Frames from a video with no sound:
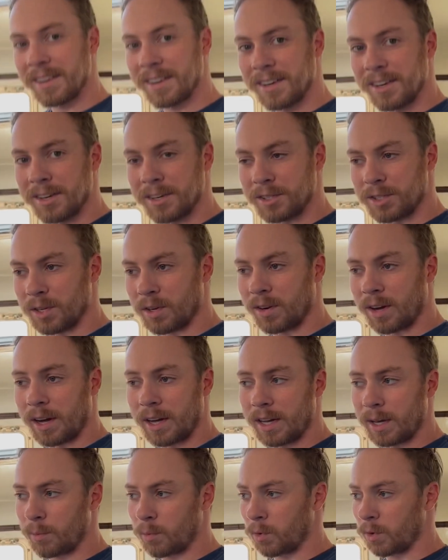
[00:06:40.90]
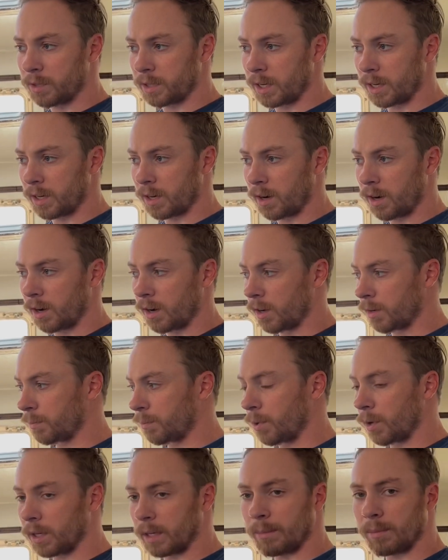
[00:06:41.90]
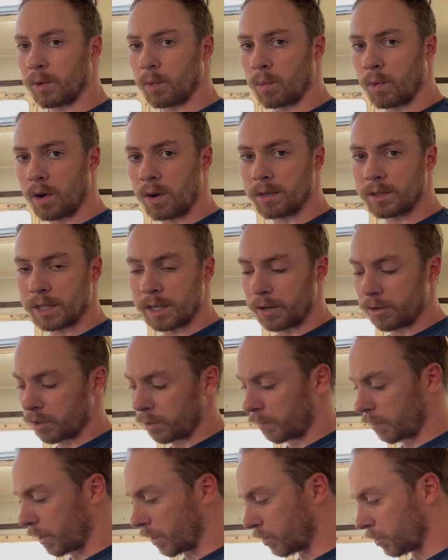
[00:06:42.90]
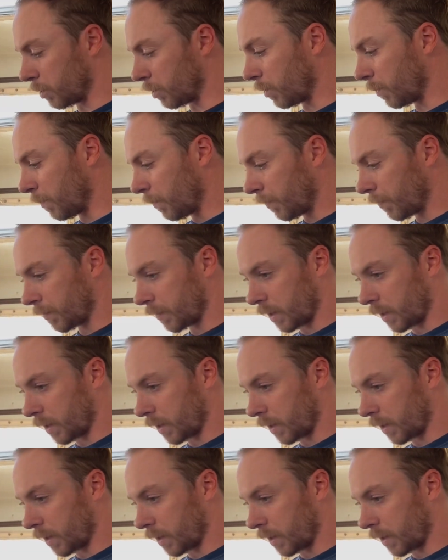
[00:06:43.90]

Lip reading: So I am working on putting up the walls here in the bedroom,